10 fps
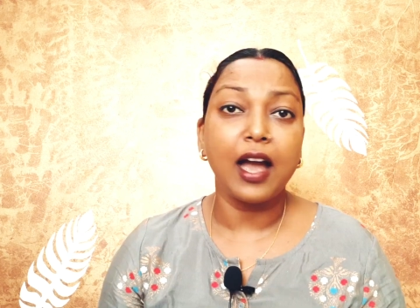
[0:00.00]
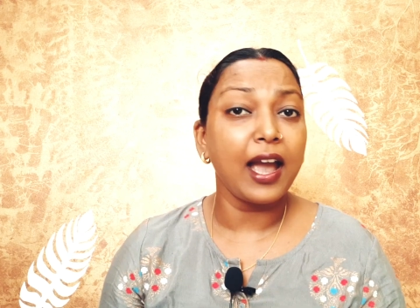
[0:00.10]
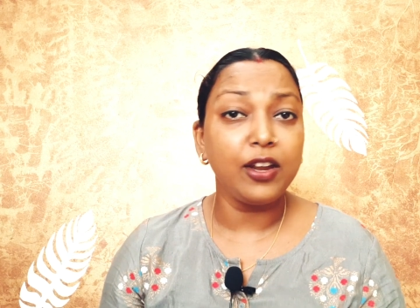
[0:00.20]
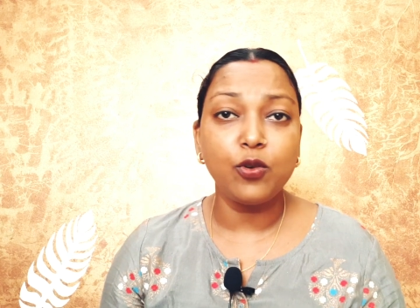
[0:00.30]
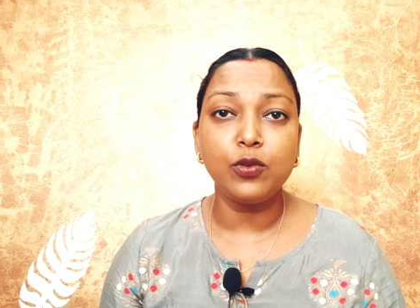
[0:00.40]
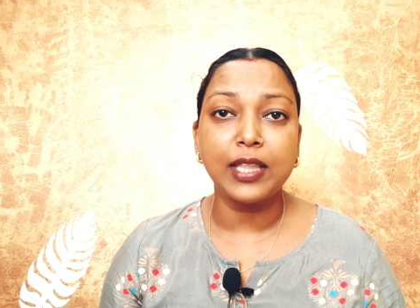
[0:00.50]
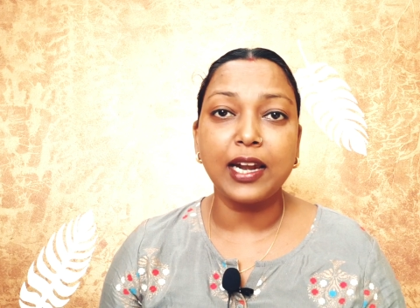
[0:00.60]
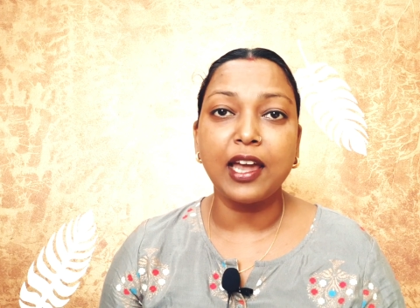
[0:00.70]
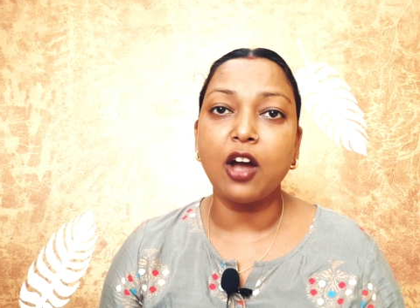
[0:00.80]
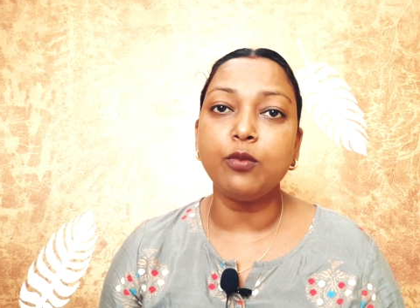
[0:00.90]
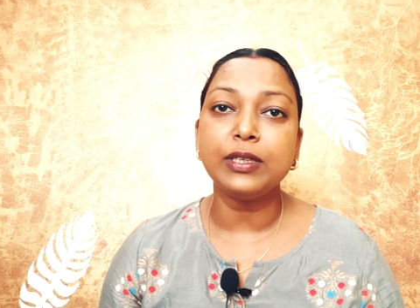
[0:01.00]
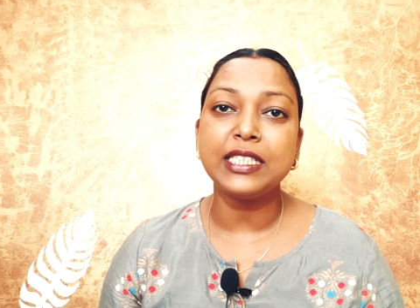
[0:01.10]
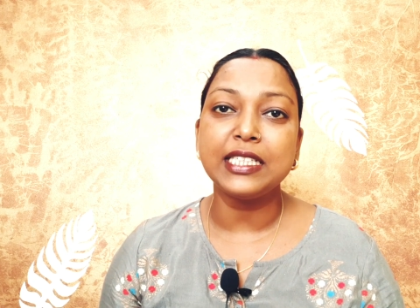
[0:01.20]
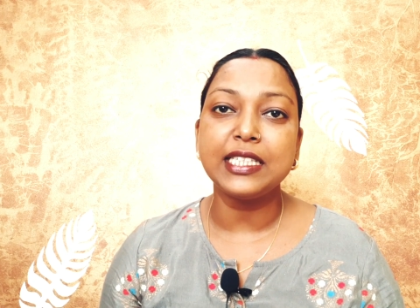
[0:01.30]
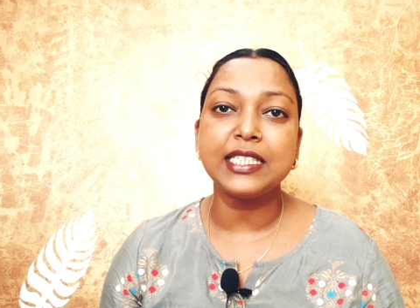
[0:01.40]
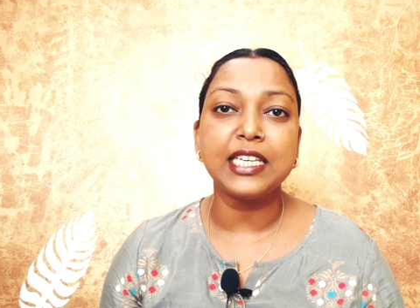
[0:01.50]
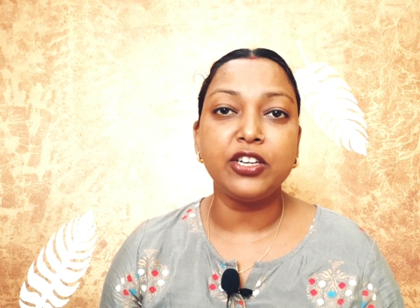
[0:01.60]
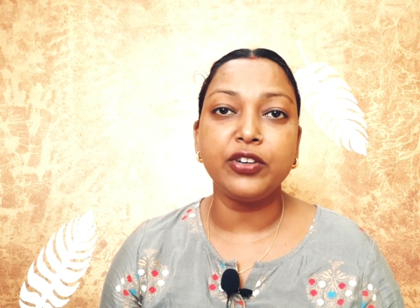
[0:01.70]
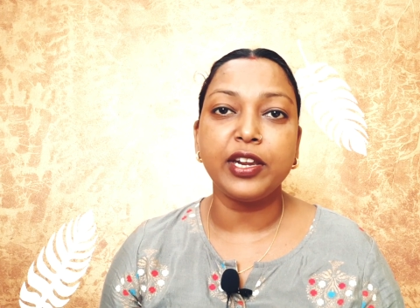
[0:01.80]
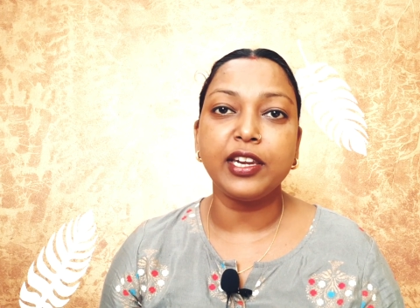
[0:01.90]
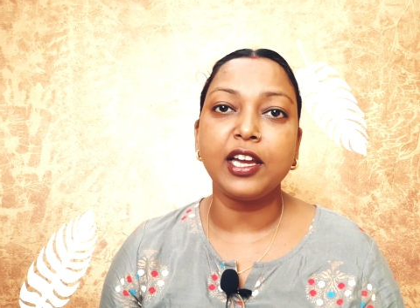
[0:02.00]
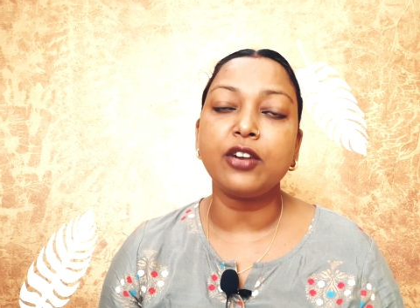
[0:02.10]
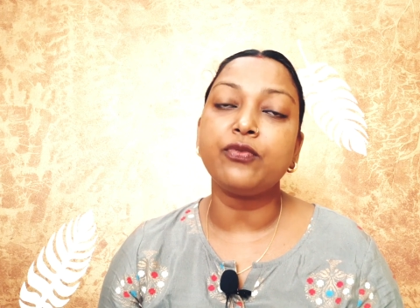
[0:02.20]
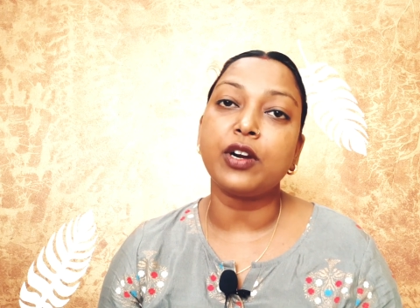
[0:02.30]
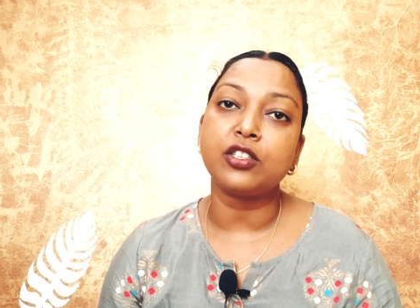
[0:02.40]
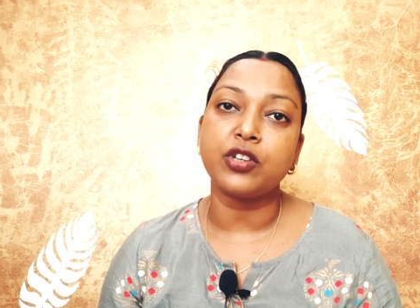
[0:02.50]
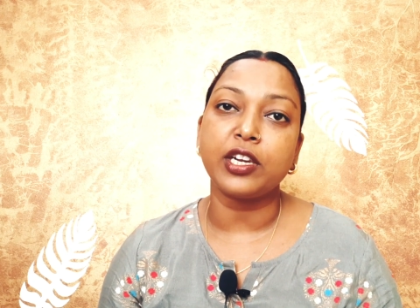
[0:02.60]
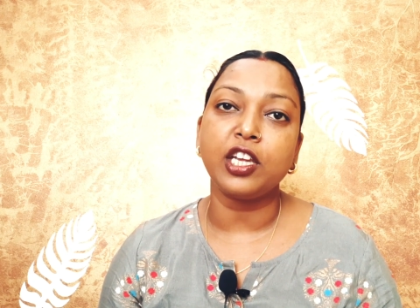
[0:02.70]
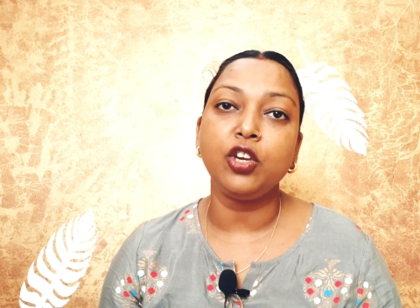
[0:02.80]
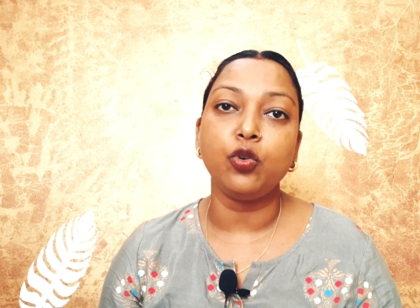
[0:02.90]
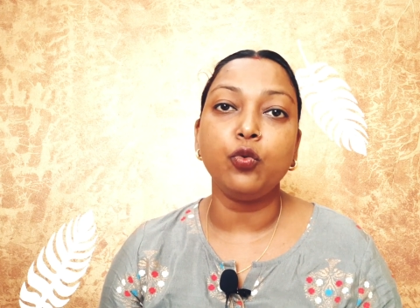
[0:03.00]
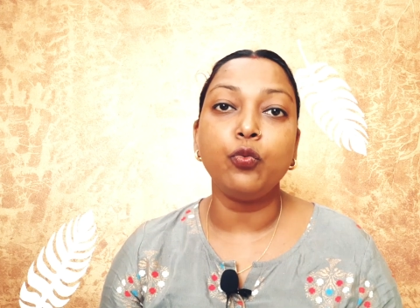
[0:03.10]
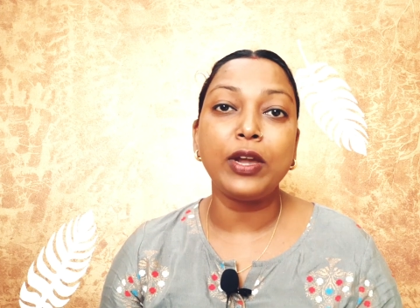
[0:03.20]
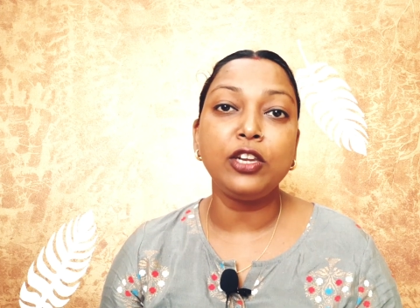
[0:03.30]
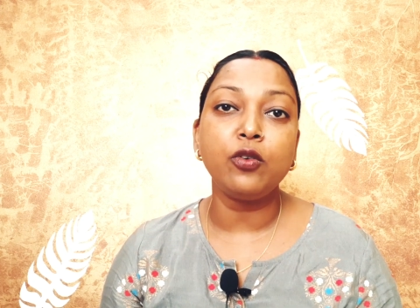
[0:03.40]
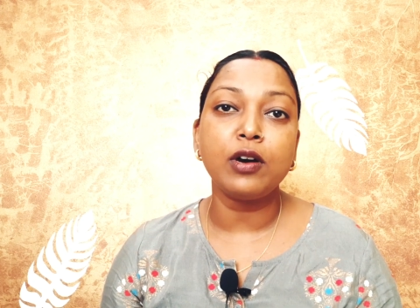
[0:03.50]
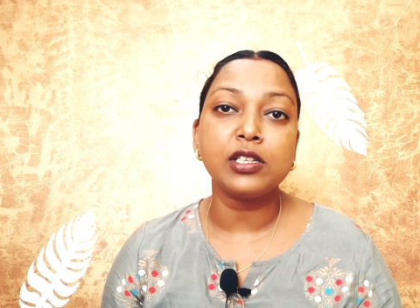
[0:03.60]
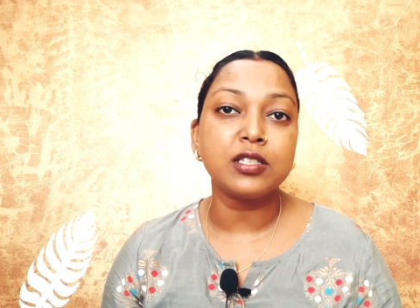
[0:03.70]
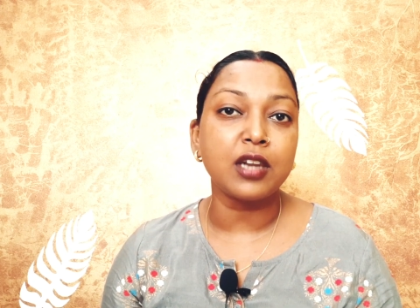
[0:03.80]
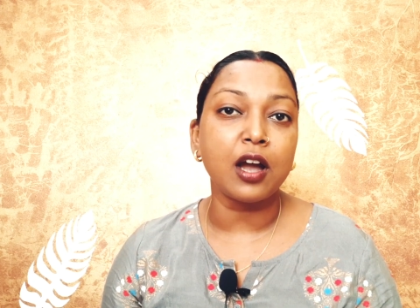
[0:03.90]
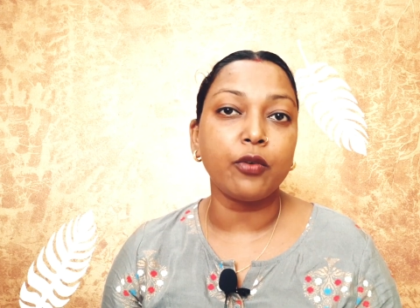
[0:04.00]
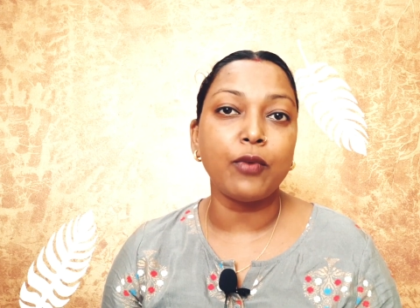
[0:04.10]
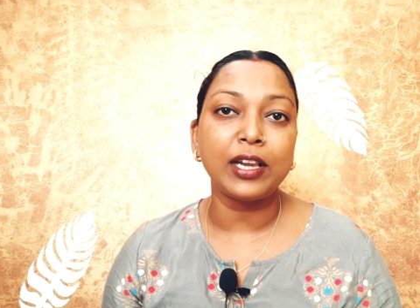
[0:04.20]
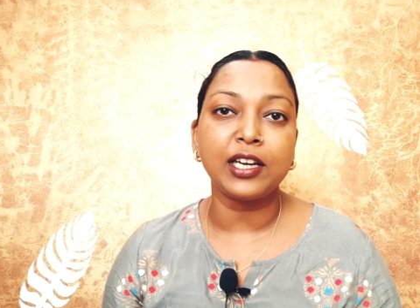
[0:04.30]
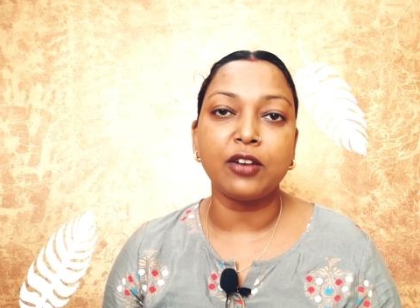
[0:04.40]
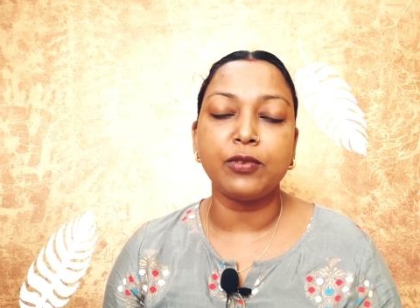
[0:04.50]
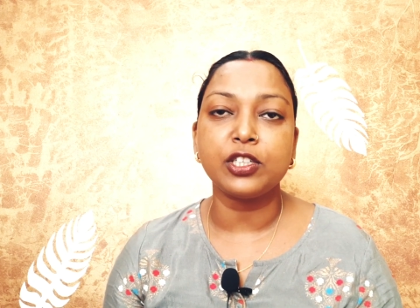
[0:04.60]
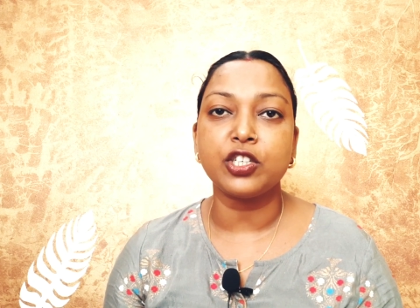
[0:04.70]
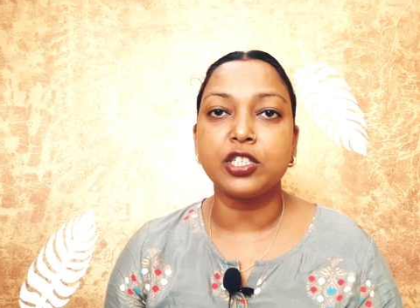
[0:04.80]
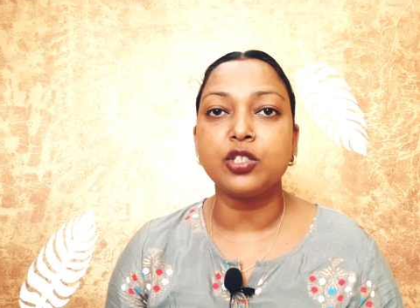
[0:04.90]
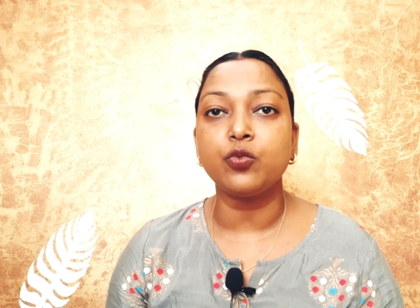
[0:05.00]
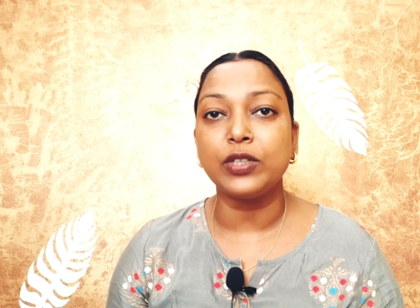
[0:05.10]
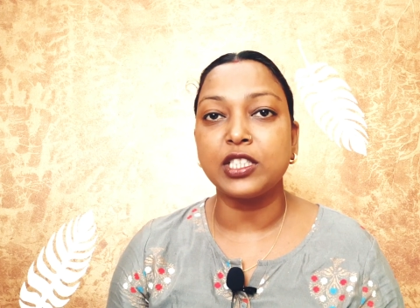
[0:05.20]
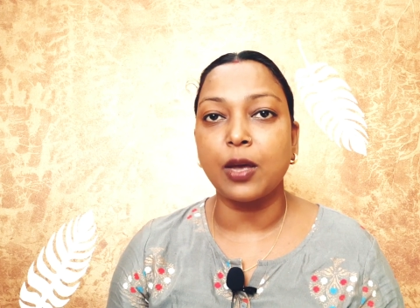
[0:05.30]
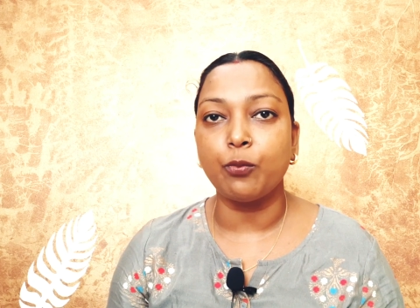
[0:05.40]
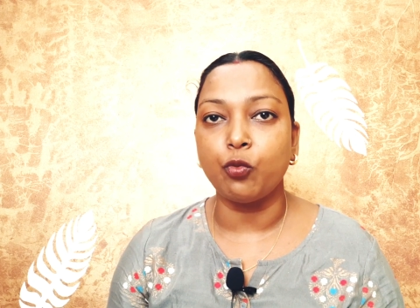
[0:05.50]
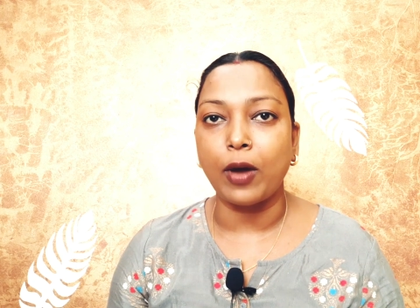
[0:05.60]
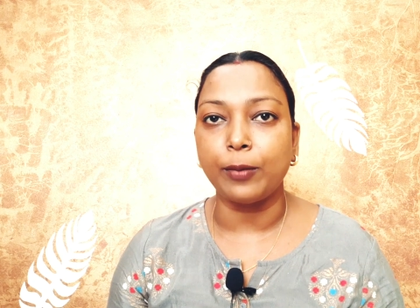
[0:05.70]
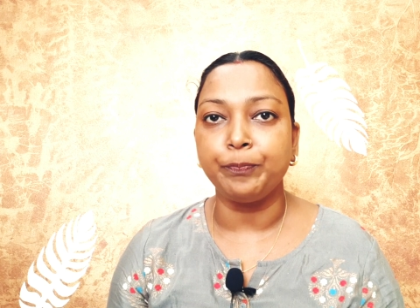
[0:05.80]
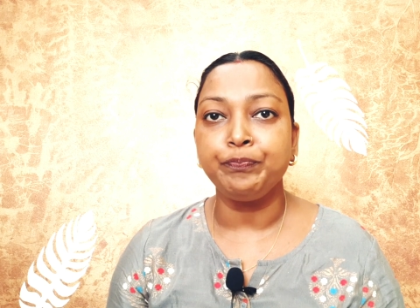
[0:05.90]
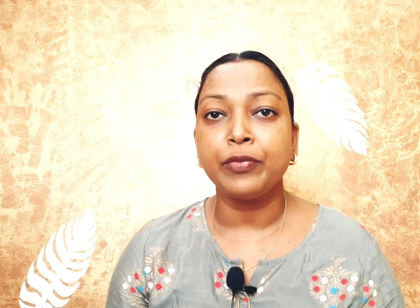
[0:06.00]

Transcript: I know that how much it is irritating and frustrating you when you are stuck while conversations with someone.